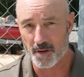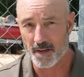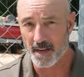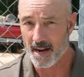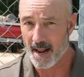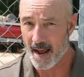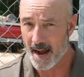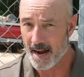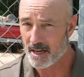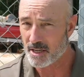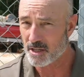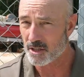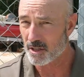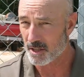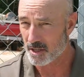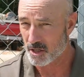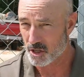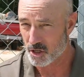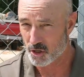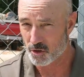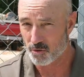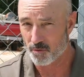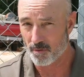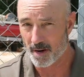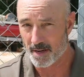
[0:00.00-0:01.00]
and it actually
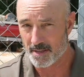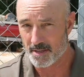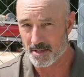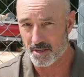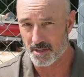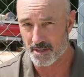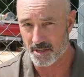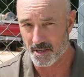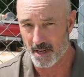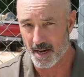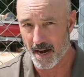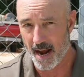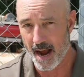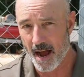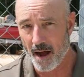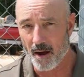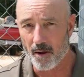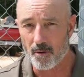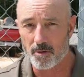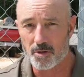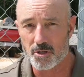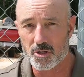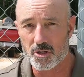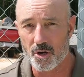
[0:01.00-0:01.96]
stresses it out.